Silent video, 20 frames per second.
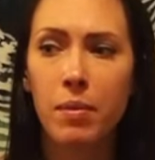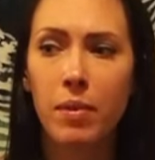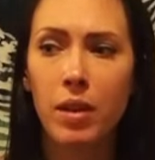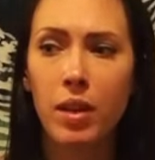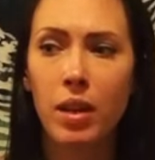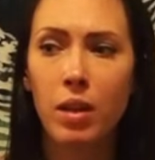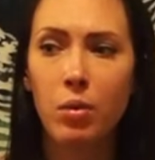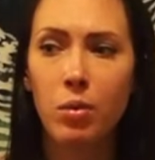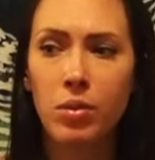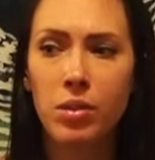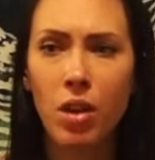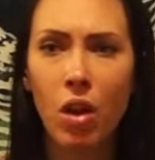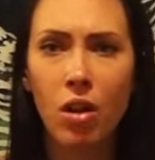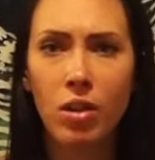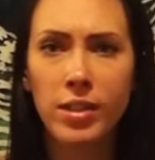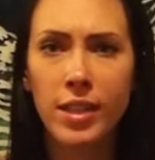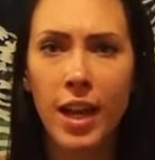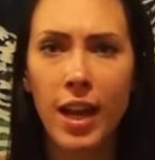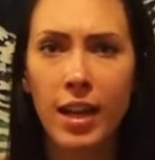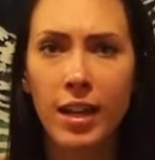It was
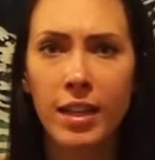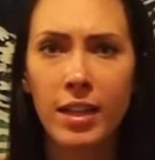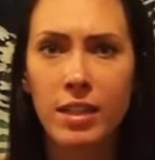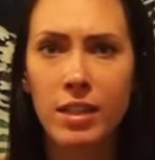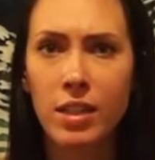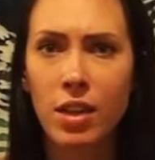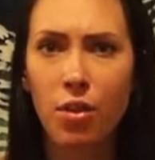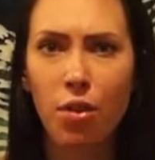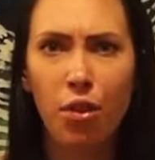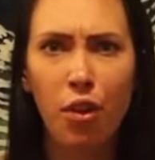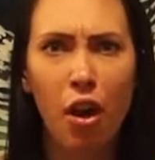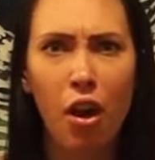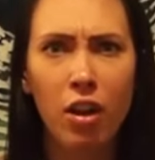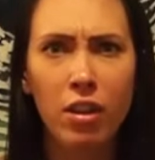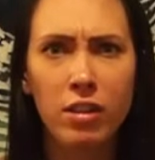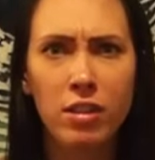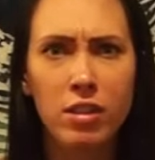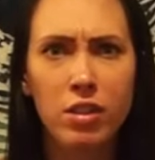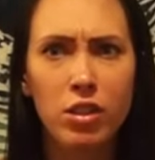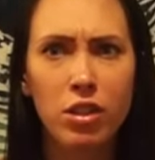all tied into
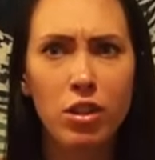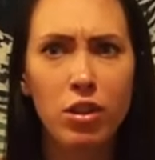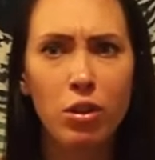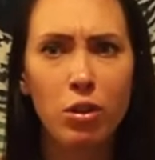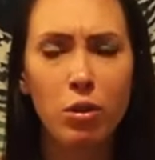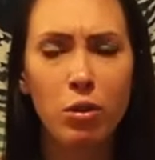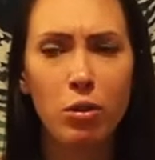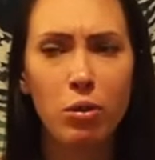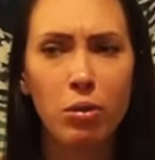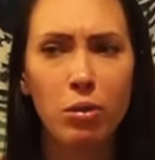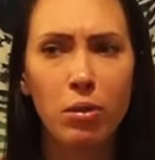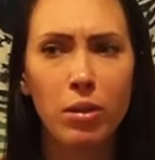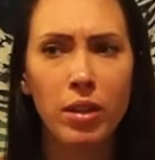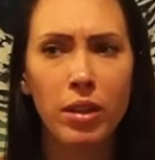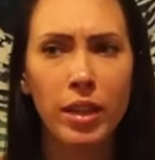thoughts too,